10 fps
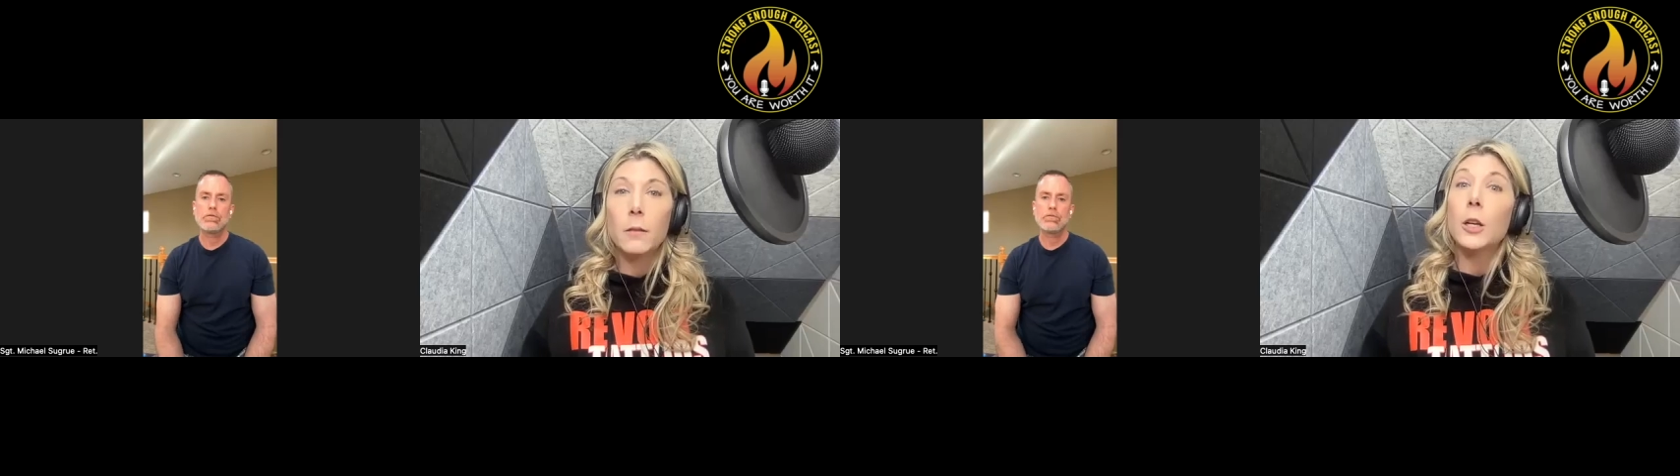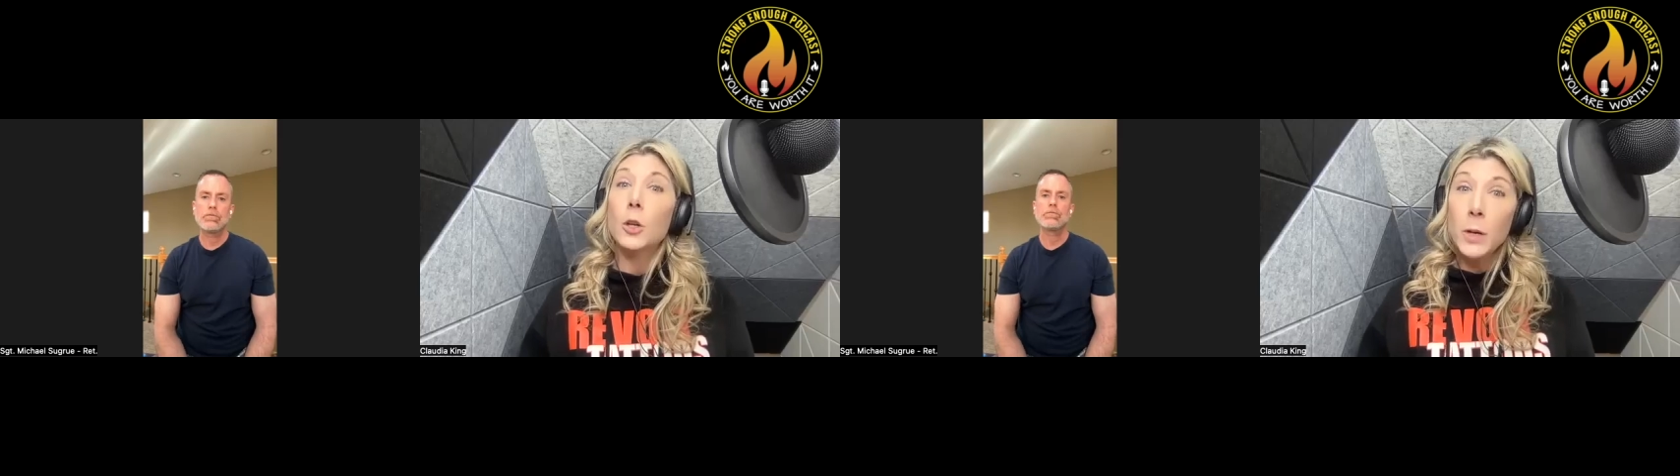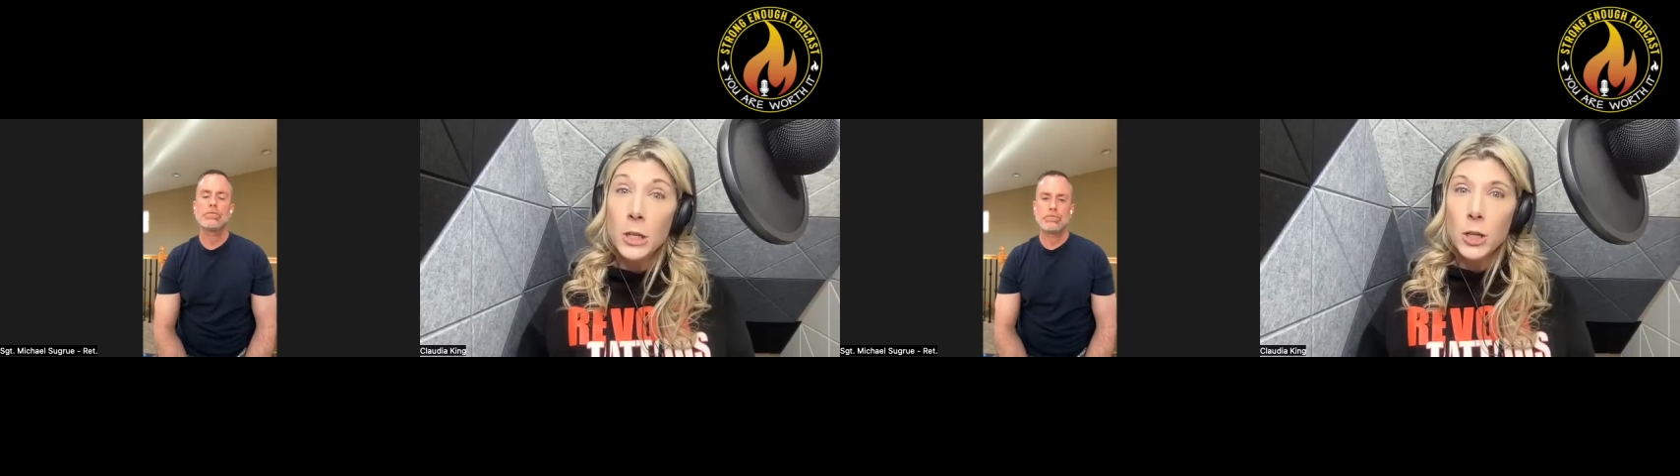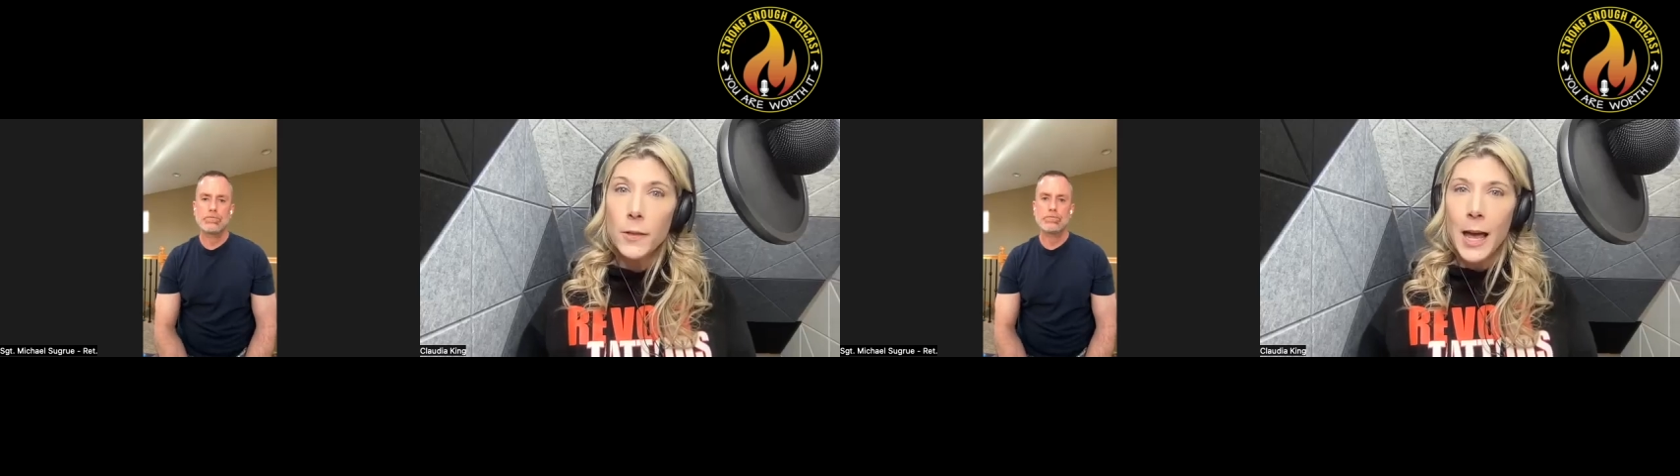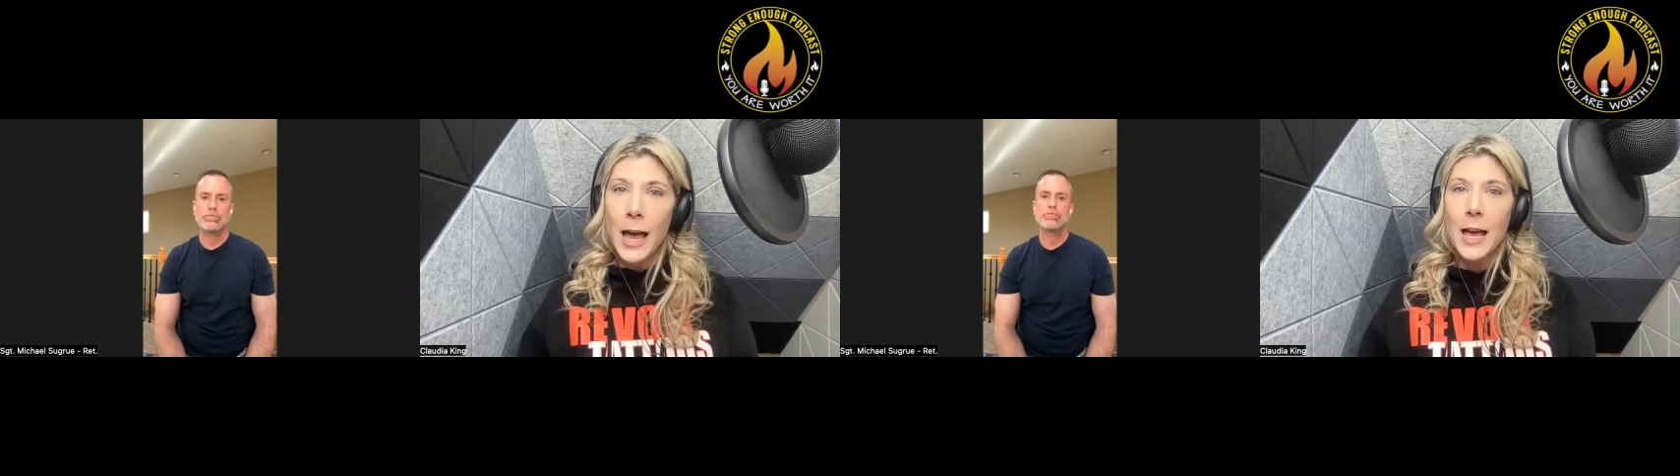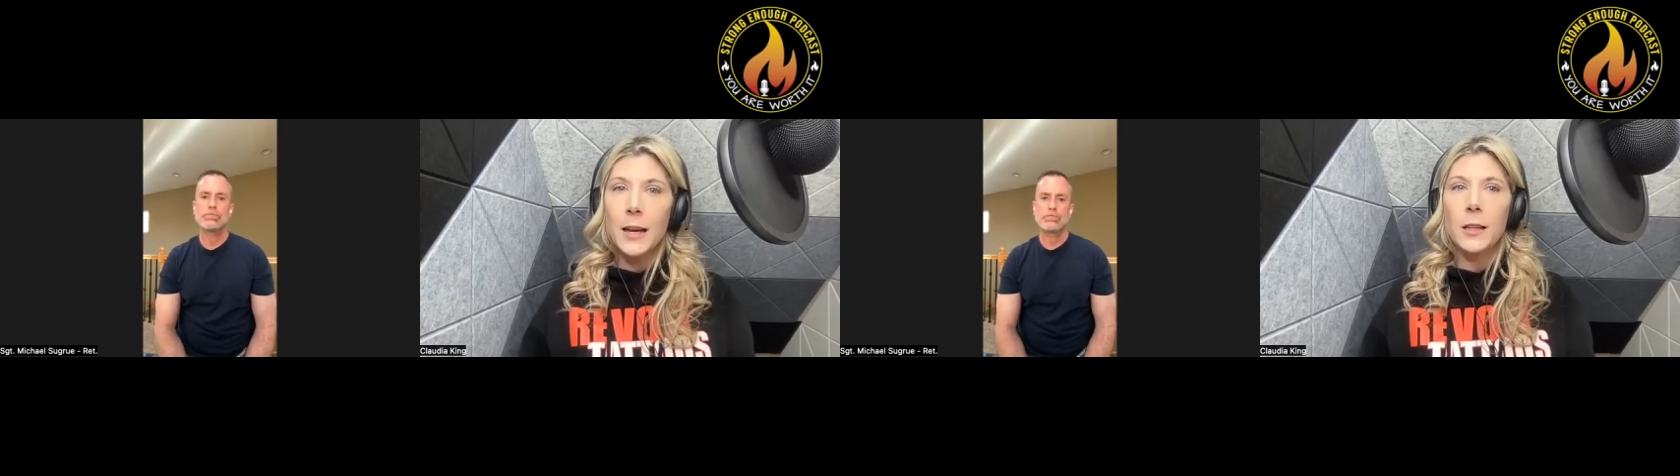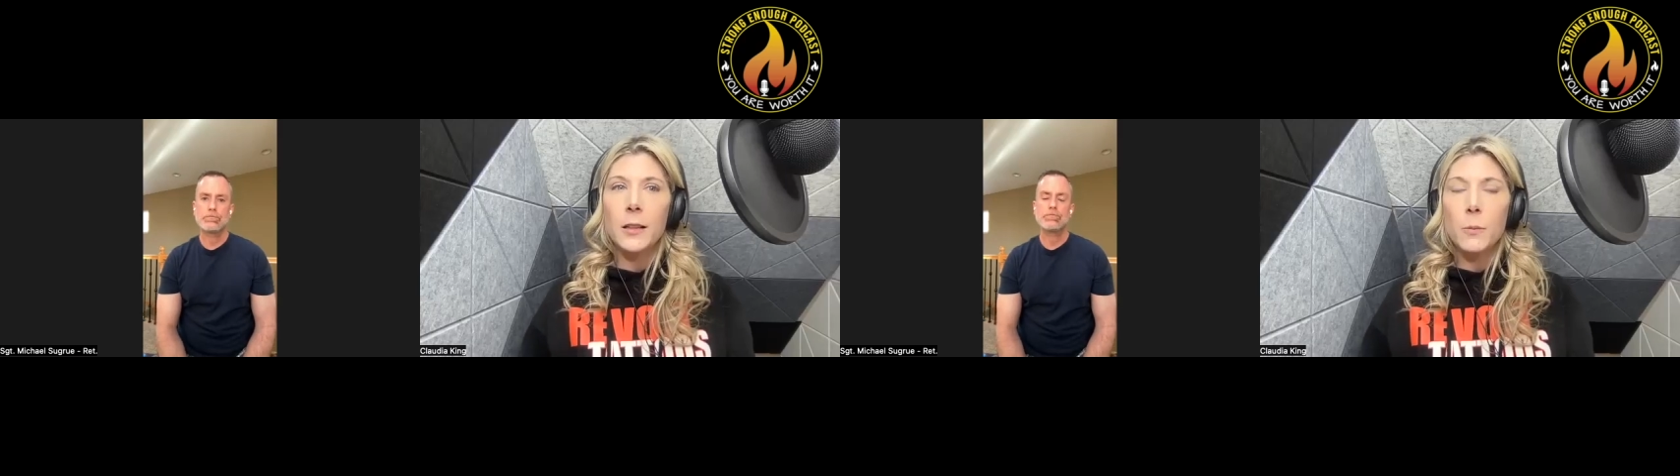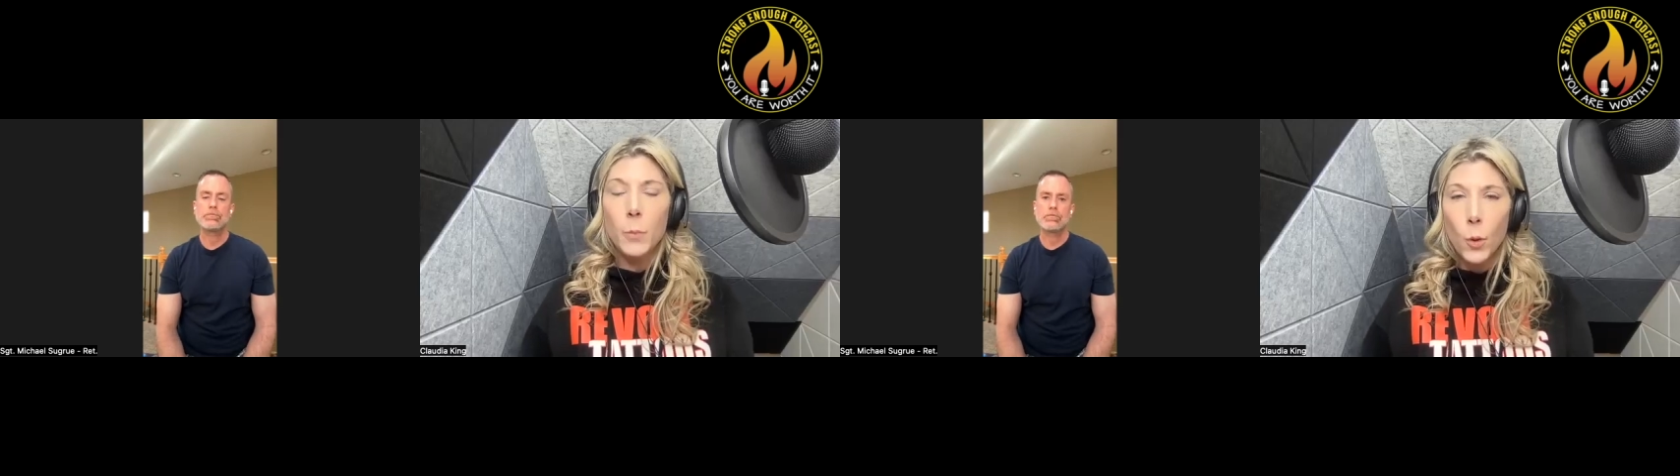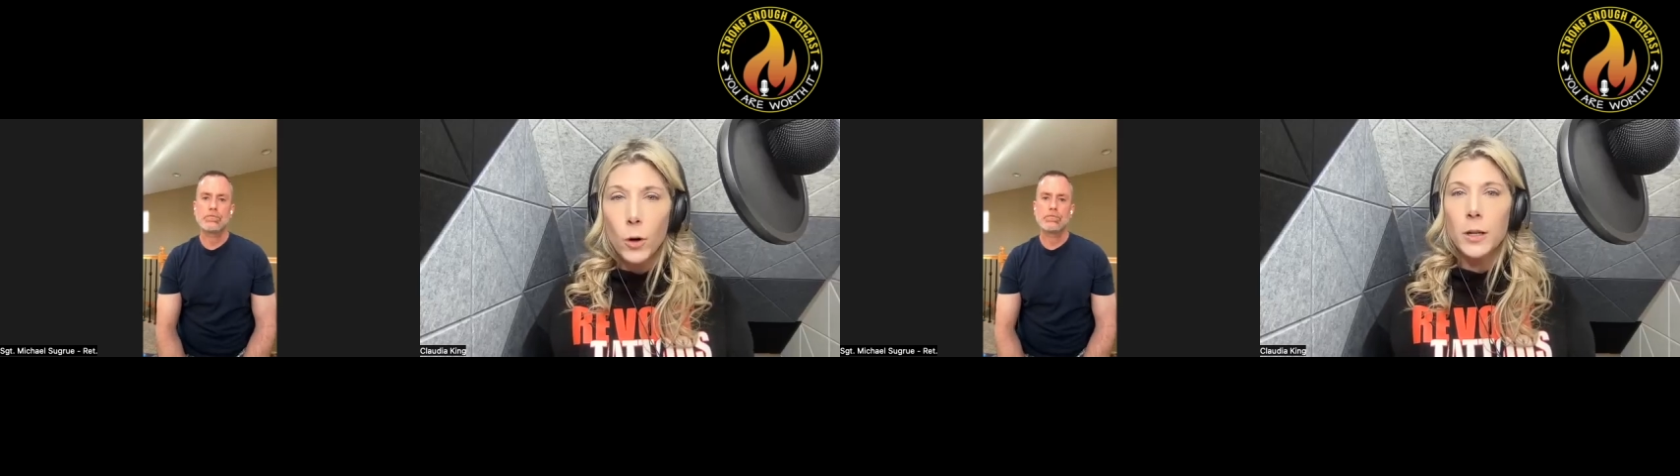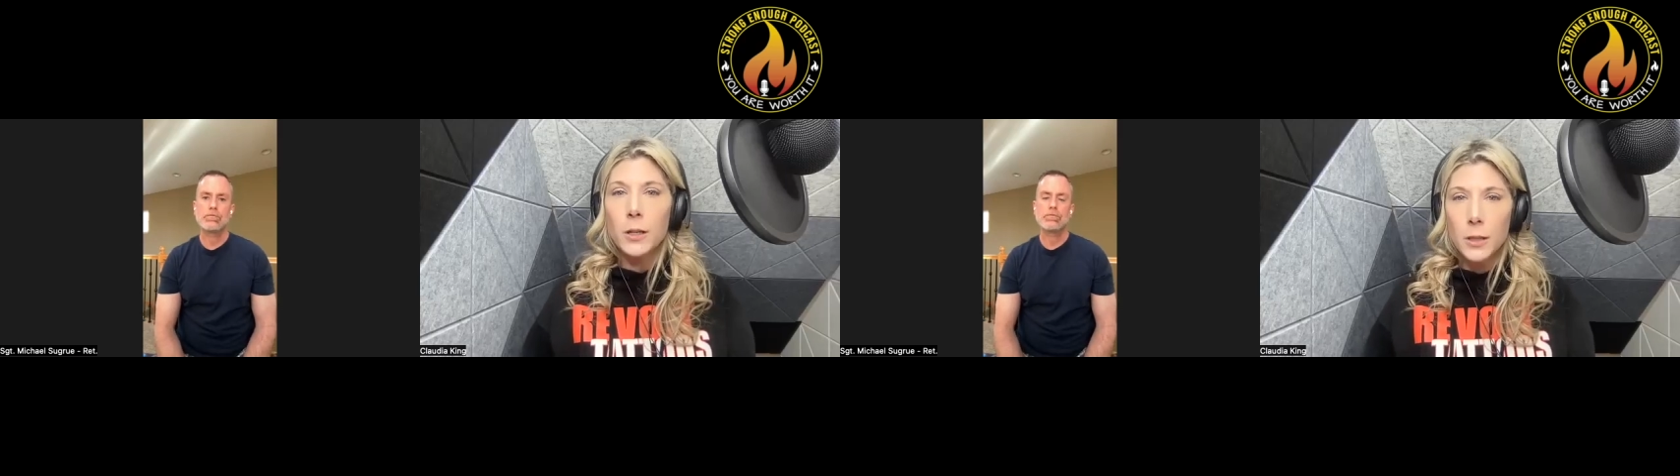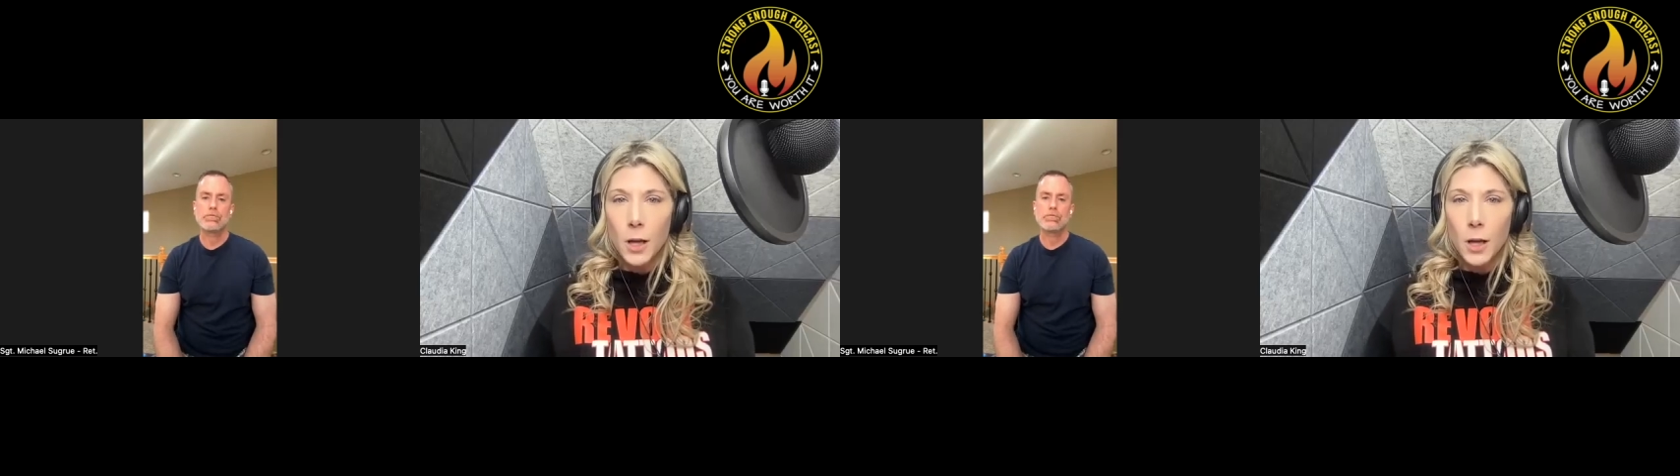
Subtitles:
that you mentioned that and the importance